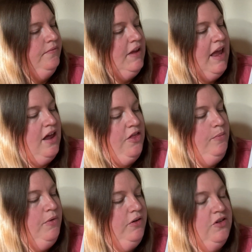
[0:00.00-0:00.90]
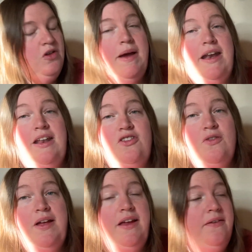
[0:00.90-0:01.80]
And other books you might
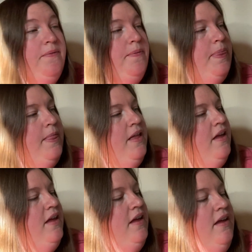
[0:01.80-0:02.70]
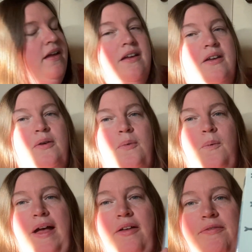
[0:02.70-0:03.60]
enjoy.
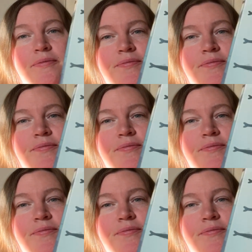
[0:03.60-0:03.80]
Well,